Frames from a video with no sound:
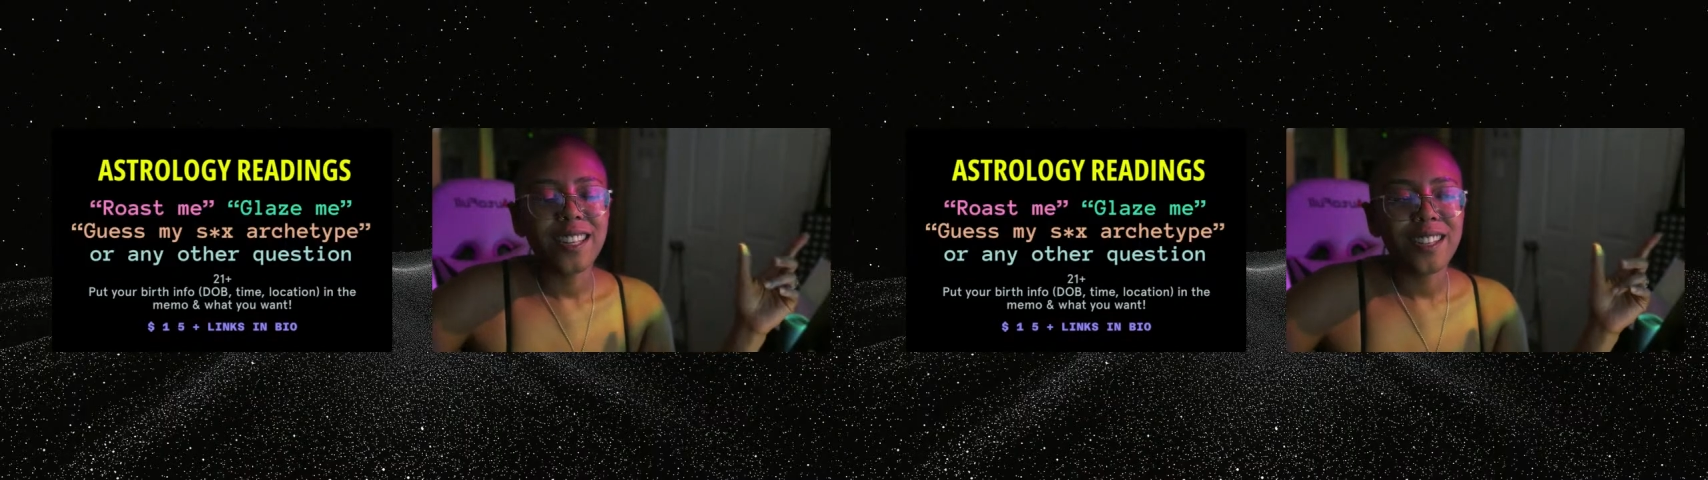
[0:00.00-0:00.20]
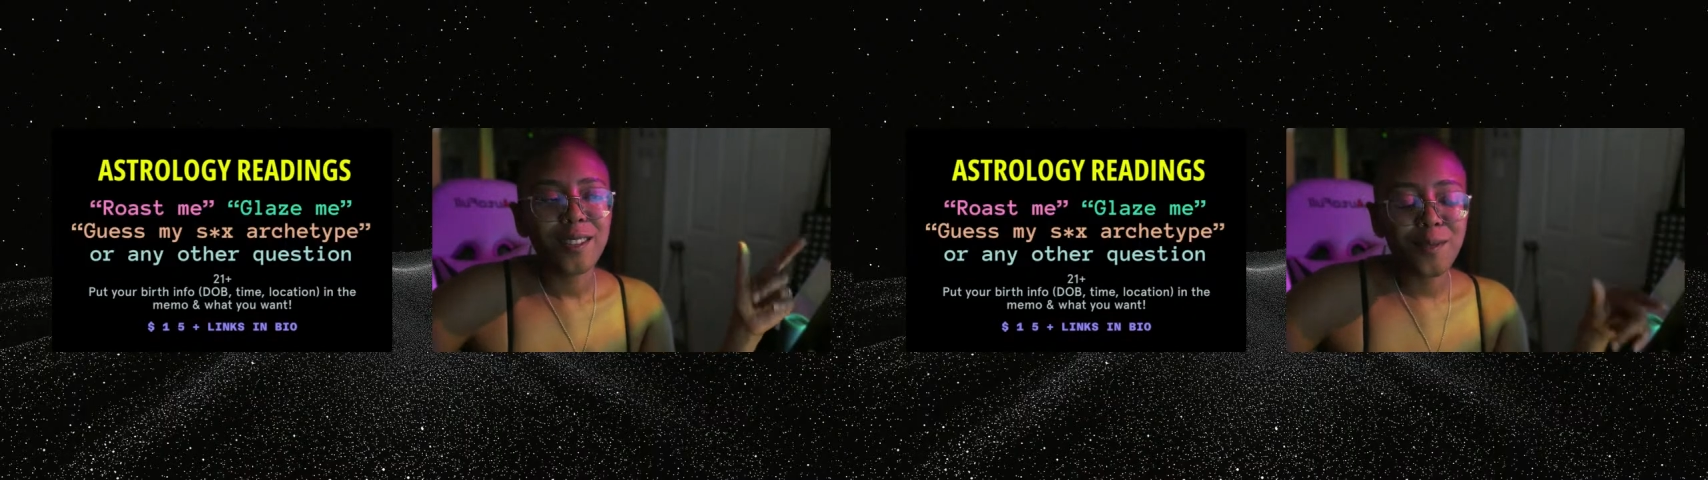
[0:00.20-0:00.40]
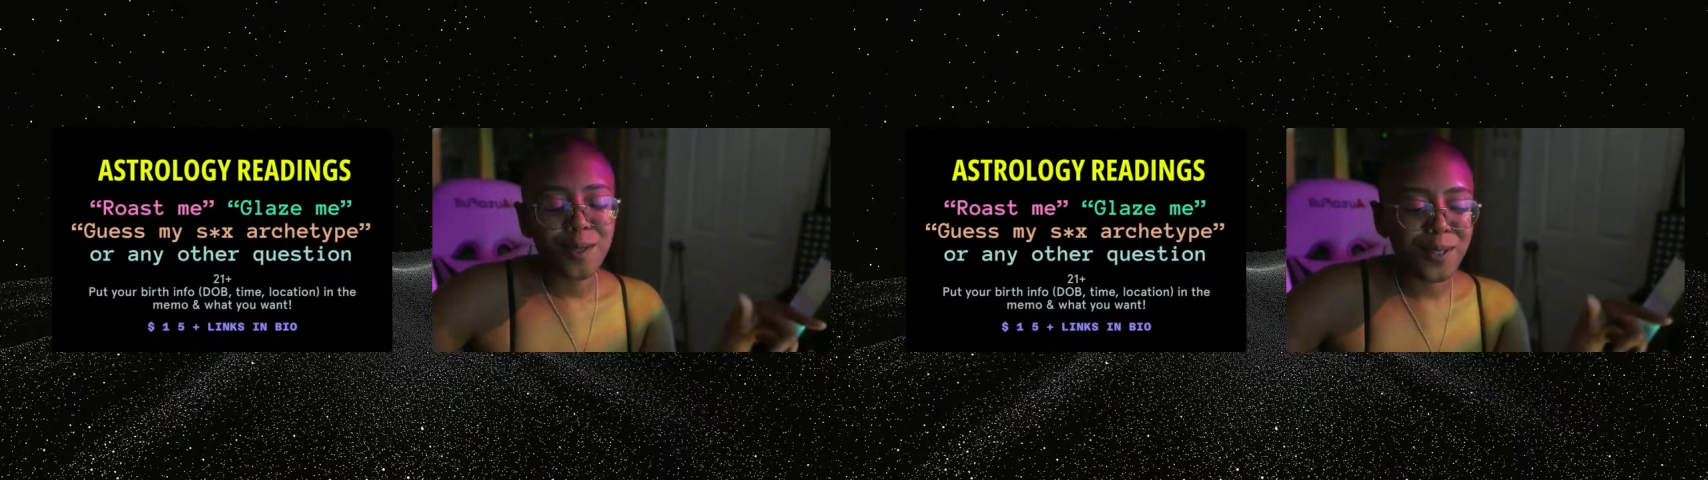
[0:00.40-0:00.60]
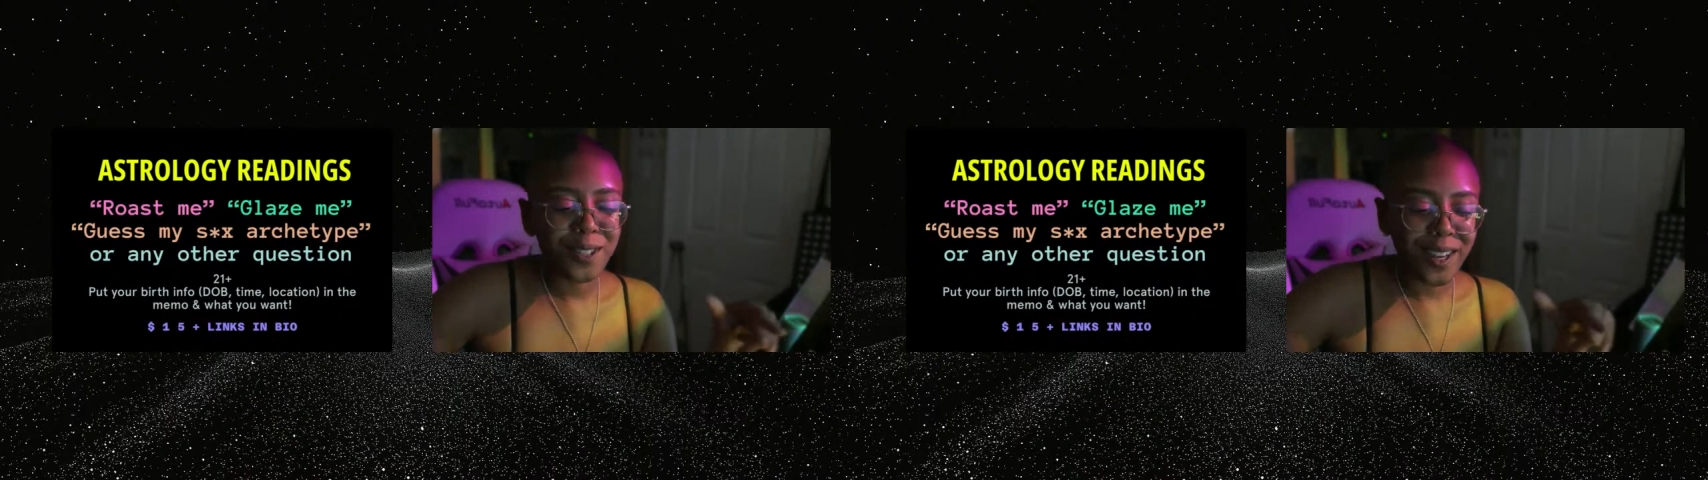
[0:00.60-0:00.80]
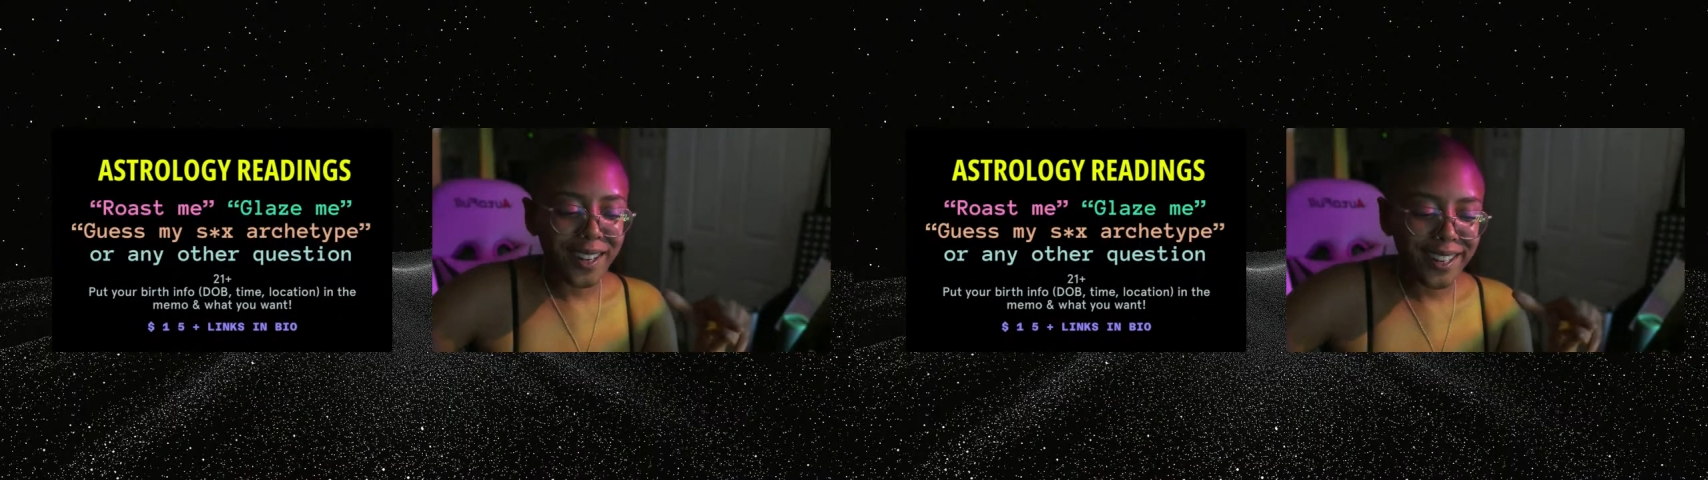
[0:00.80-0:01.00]
the rules
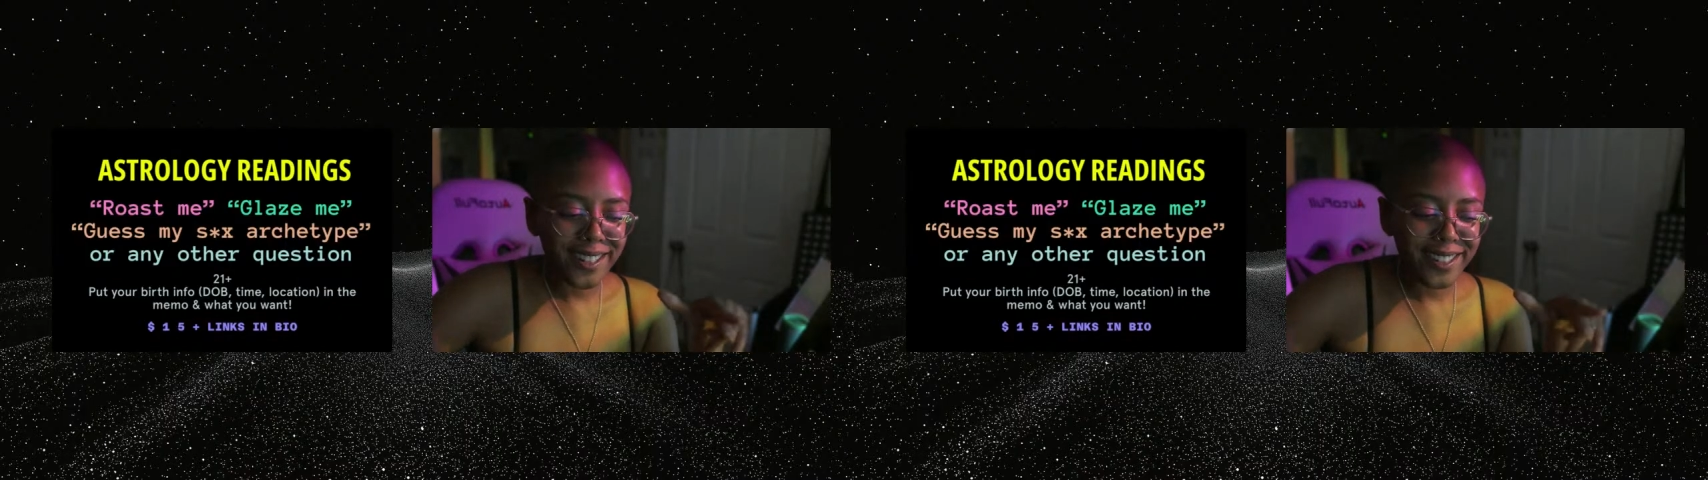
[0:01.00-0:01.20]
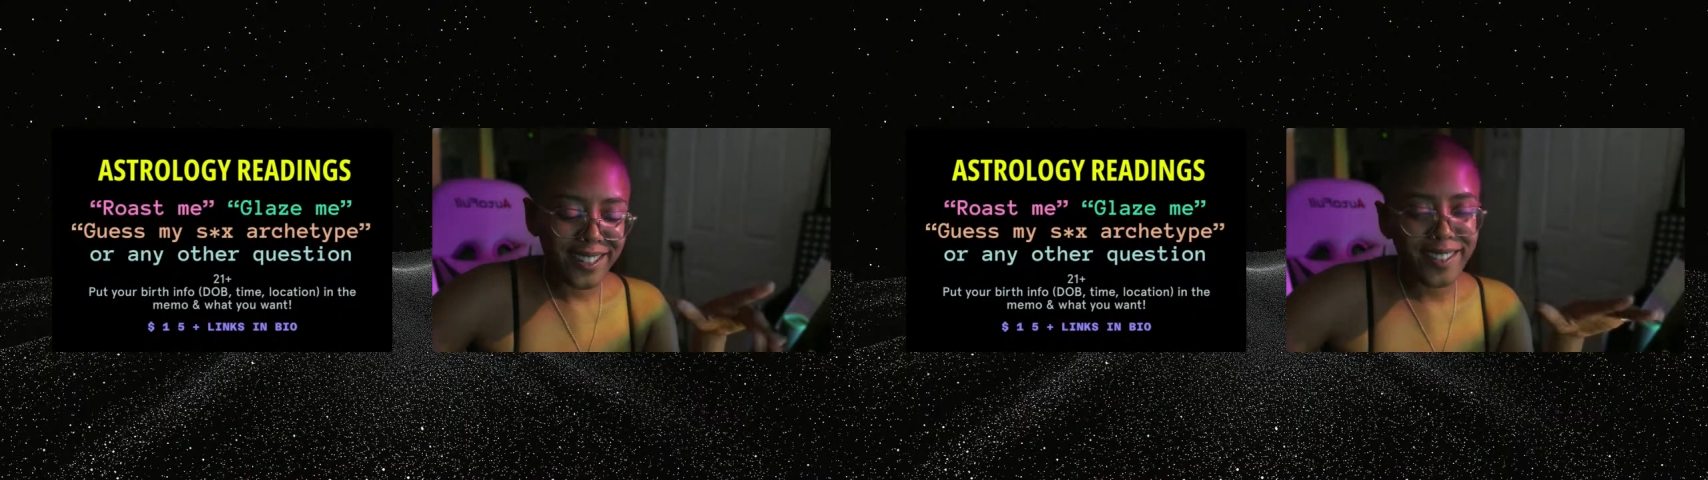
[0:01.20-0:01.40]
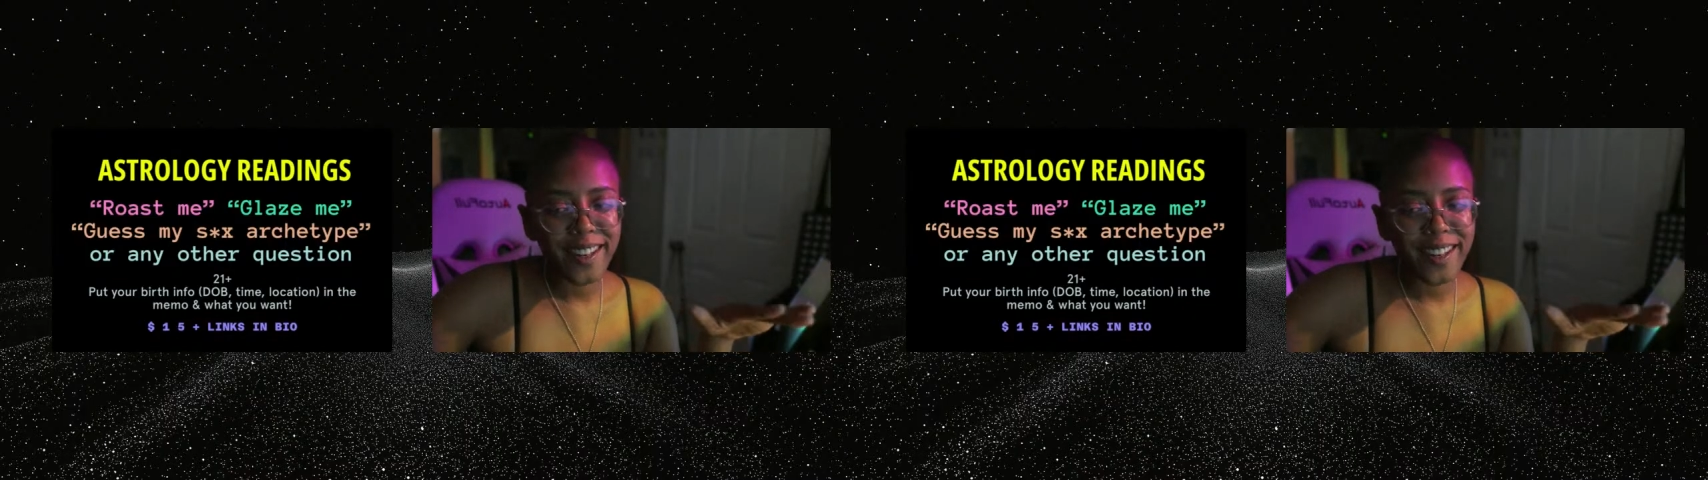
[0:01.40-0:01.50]
are there